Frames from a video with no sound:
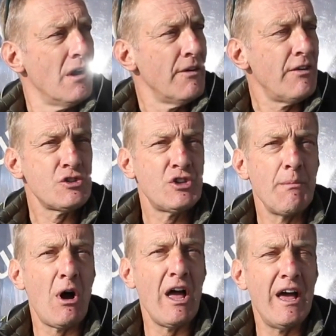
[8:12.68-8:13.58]
If I stick
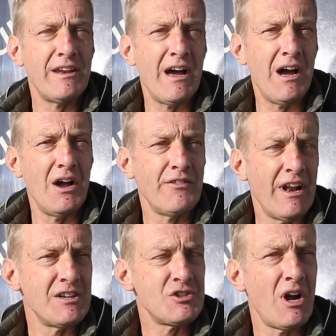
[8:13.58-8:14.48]
my hand out over
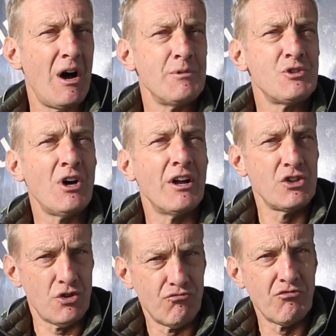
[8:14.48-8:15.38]
that starboard side,
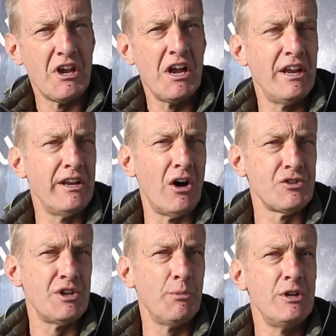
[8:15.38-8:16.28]
there's a really
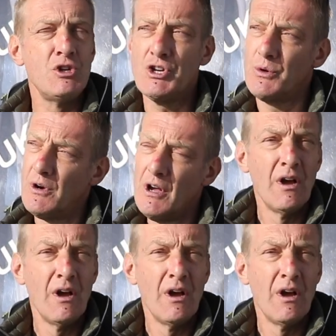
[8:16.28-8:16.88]
nasty wind chill.